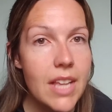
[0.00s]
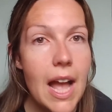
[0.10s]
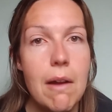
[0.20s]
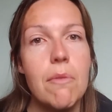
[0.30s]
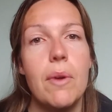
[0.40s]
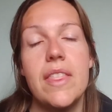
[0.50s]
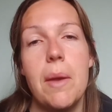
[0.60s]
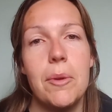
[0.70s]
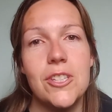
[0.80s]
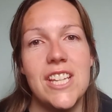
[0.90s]
however way they
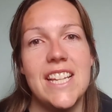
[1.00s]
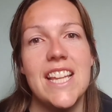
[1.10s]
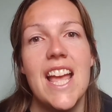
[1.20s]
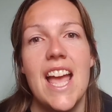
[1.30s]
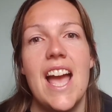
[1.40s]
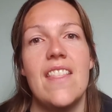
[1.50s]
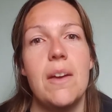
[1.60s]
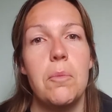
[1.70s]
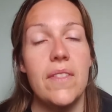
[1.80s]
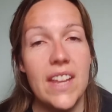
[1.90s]
wanted, and
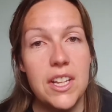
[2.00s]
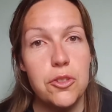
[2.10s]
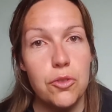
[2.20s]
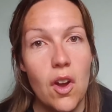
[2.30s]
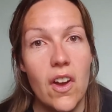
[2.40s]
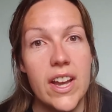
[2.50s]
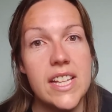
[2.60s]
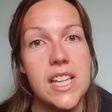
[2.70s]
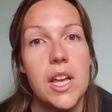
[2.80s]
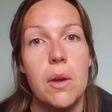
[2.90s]
then when they
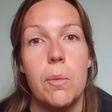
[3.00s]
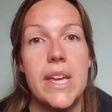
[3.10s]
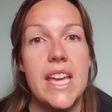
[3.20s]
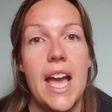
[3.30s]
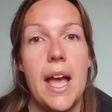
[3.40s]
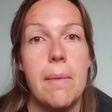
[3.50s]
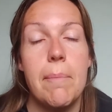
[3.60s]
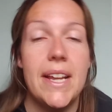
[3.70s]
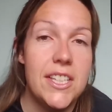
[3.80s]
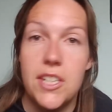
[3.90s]
dried we
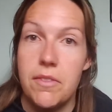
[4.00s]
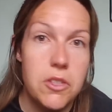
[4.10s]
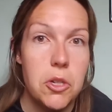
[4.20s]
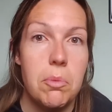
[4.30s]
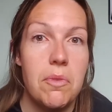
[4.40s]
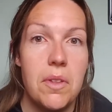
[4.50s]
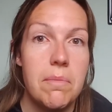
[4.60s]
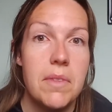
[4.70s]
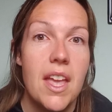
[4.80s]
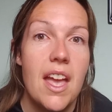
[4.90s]
painted over the top of them,
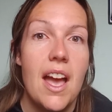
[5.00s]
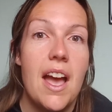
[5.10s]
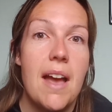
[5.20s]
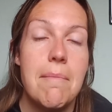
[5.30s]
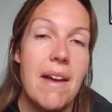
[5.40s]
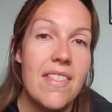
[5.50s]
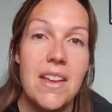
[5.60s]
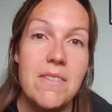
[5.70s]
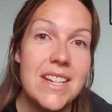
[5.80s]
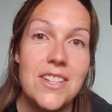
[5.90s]
and
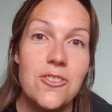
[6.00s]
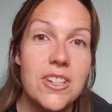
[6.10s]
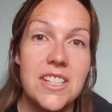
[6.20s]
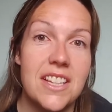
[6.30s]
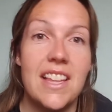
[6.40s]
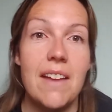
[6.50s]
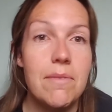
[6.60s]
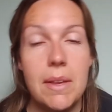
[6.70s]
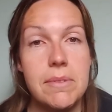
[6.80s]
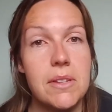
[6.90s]
they really enjoyed doing that.
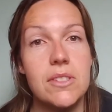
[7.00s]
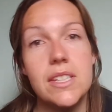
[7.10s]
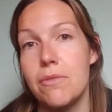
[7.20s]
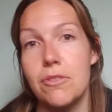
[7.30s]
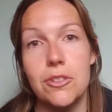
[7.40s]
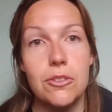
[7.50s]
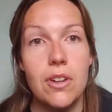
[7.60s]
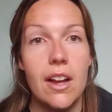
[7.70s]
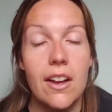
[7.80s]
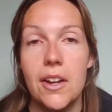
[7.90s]
It was a different
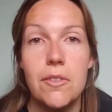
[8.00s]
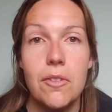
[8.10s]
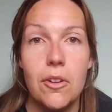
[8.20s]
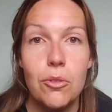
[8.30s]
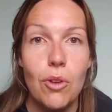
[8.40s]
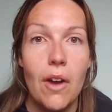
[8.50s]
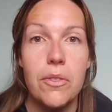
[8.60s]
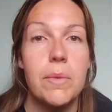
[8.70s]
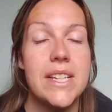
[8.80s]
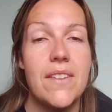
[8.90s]
kind of
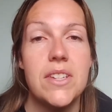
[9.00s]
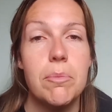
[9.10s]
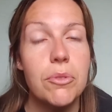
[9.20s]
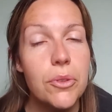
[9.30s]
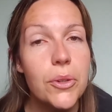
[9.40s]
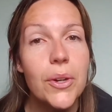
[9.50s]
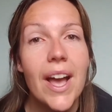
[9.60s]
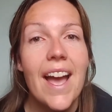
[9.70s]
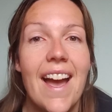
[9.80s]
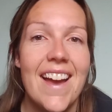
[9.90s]
craft that we'd never done before,
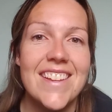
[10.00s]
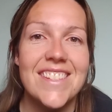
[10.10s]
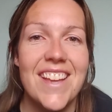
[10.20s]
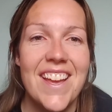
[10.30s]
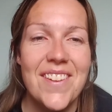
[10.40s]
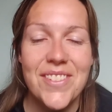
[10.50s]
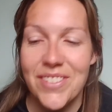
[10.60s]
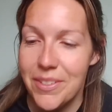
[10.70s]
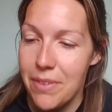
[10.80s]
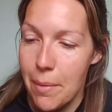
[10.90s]
and it was
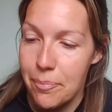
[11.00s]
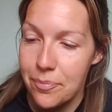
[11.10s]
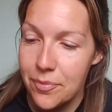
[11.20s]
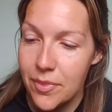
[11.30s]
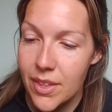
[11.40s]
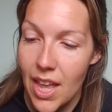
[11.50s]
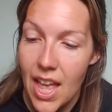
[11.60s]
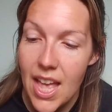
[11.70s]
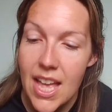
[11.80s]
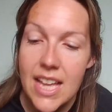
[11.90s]
really fun.
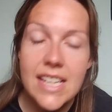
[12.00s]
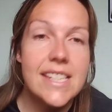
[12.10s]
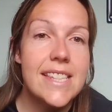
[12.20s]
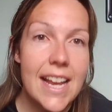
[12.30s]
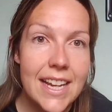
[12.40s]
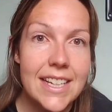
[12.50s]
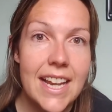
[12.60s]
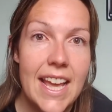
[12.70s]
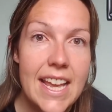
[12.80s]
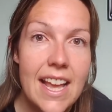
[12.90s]

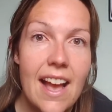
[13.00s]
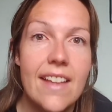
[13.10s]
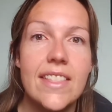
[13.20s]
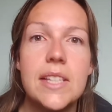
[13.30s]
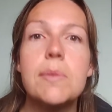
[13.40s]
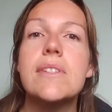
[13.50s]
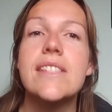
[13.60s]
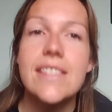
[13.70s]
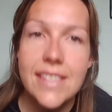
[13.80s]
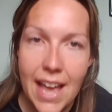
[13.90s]
Secondly, and this was
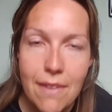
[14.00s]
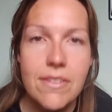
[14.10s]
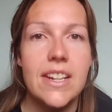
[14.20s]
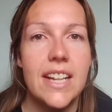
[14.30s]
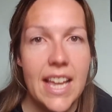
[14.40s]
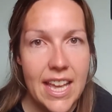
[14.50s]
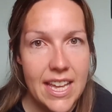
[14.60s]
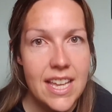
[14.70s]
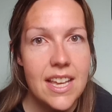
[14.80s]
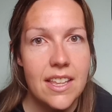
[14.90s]

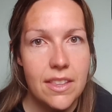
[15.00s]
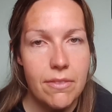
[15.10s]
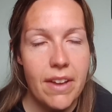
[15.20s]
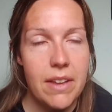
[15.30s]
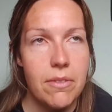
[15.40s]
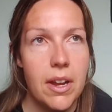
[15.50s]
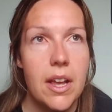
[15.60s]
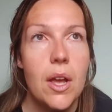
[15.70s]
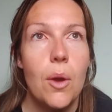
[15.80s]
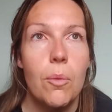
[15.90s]
definitely the favourite,
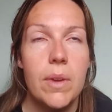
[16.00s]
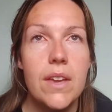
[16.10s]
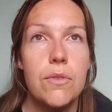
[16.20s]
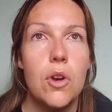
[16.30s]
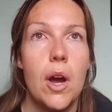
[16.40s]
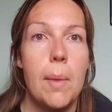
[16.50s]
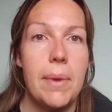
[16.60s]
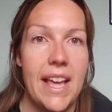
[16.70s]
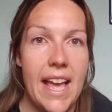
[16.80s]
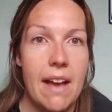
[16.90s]
we have got a
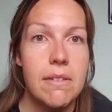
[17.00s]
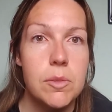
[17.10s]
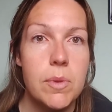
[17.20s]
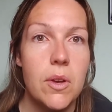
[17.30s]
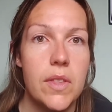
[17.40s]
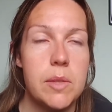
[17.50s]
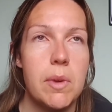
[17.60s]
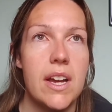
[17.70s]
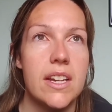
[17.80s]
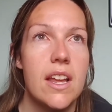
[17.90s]
playhouse. We got this
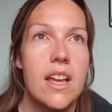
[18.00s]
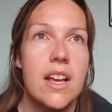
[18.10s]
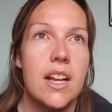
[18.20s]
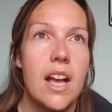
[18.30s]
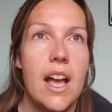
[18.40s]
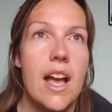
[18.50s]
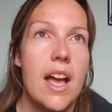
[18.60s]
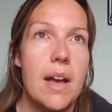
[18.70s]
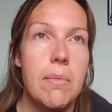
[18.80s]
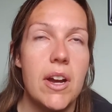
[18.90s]
one
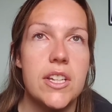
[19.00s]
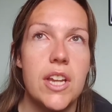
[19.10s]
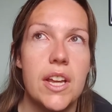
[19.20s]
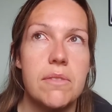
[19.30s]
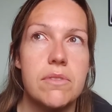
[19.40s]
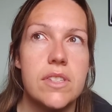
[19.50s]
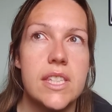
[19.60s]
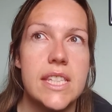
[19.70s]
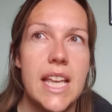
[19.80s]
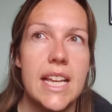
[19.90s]
I don't know,
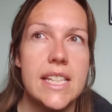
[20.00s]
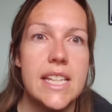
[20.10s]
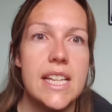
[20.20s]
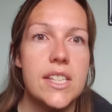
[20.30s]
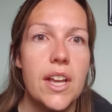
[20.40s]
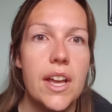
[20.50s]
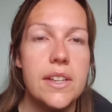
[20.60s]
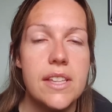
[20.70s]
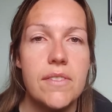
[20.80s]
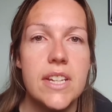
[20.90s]
7
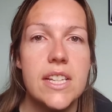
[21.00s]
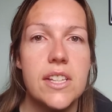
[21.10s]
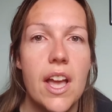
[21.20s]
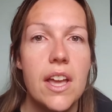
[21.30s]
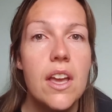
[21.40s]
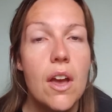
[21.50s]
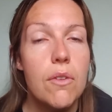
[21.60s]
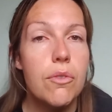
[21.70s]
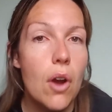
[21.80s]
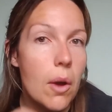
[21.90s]
years ago
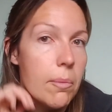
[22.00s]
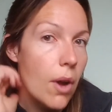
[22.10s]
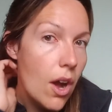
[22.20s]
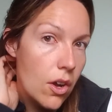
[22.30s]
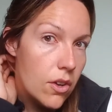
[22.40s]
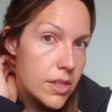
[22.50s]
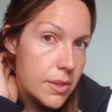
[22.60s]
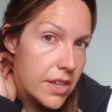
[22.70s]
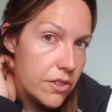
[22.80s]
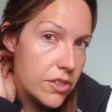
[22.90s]
from Argos.
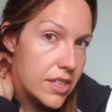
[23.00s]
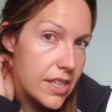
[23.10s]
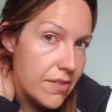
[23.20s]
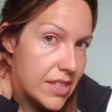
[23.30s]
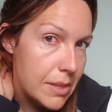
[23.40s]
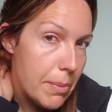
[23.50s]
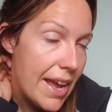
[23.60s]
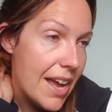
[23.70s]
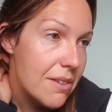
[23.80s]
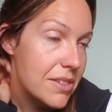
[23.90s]
It's
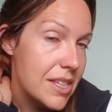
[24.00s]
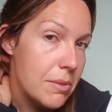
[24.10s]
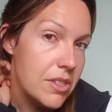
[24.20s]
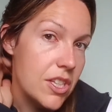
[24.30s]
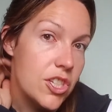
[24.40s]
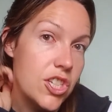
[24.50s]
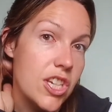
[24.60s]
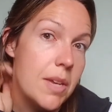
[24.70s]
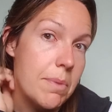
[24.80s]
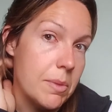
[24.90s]
£170. it was the
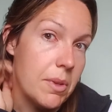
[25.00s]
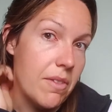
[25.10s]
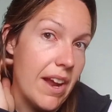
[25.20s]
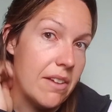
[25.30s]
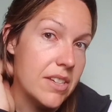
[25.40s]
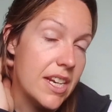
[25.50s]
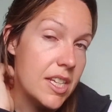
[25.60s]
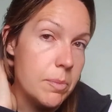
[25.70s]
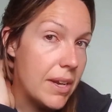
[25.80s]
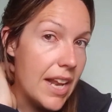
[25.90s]
cheapest one around and
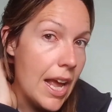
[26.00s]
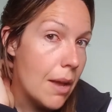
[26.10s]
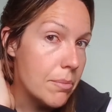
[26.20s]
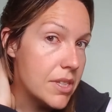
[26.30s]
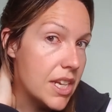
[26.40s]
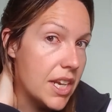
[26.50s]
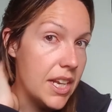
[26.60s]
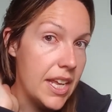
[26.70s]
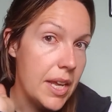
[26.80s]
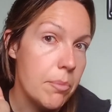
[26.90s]
it's been
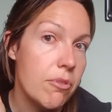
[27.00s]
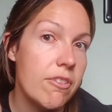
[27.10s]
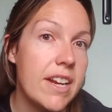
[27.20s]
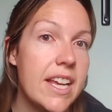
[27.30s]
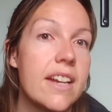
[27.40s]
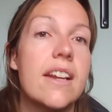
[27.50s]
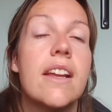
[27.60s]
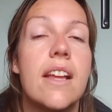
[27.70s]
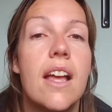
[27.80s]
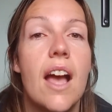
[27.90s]
absolutely brilliant,
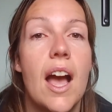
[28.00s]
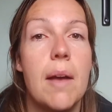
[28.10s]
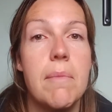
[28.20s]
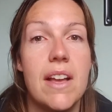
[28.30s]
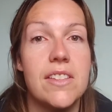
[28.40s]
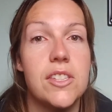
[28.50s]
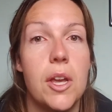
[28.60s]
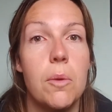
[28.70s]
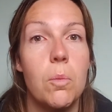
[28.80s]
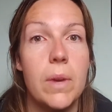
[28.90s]
and
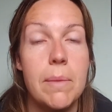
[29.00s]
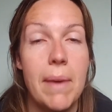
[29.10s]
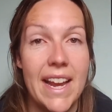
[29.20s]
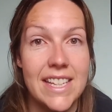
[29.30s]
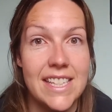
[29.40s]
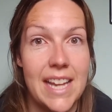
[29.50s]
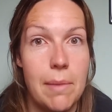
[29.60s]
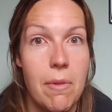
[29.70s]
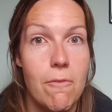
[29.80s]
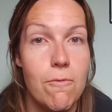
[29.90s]
so we painted
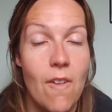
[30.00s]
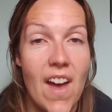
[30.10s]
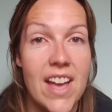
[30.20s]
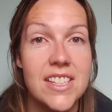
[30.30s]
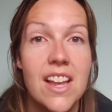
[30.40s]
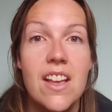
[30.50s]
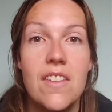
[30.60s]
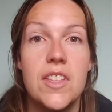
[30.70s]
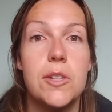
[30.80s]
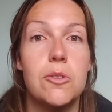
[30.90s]
it, but first
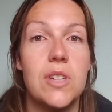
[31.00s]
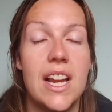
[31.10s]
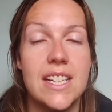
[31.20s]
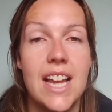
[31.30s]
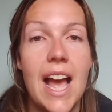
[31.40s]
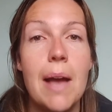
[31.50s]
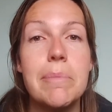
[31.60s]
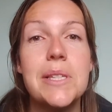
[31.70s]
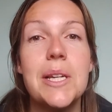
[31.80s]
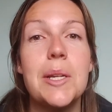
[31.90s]
the children had an
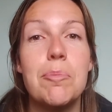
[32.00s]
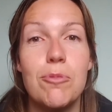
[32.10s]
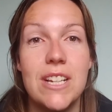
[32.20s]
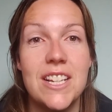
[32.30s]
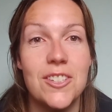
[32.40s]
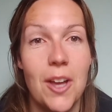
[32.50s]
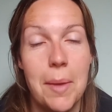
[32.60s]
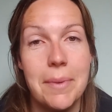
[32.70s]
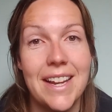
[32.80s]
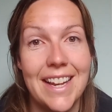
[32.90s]
absolutely brilliant
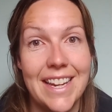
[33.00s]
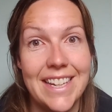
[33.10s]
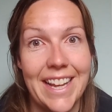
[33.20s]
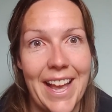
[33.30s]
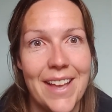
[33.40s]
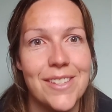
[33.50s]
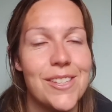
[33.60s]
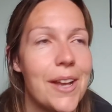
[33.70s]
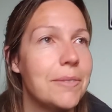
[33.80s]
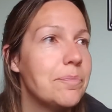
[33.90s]
time cleaning it.
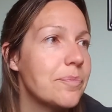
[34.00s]
So